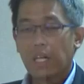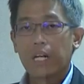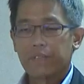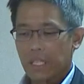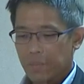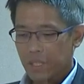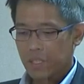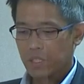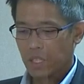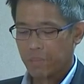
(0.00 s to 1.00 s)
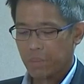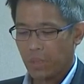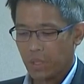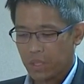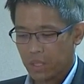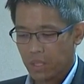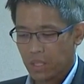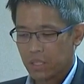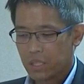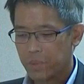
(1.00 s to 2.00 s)
I've tabled this adjournment motion to
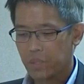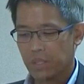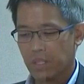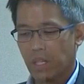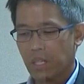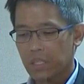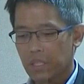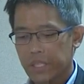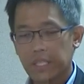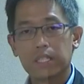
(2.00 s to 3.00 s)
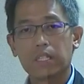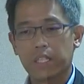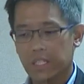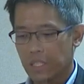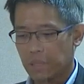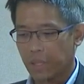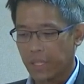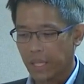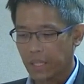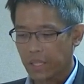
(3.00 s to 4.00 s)
contribute to the ongoing discussion
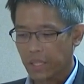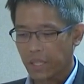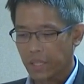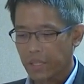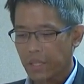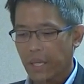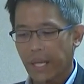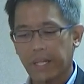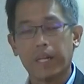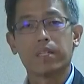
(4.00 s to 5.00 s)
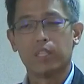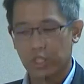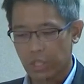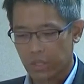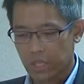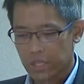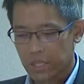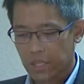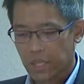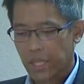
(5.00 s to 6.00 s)
about healthcare and health
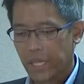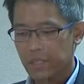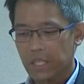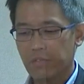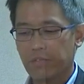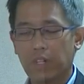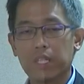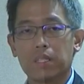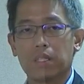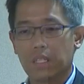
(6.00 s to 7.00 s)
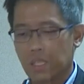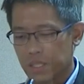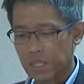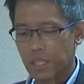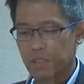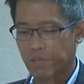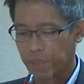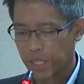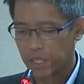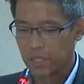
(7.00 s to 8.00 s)
insurance and to give voice to the concerns of
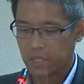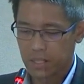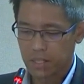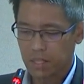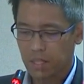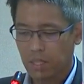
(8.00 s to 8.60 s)
patients.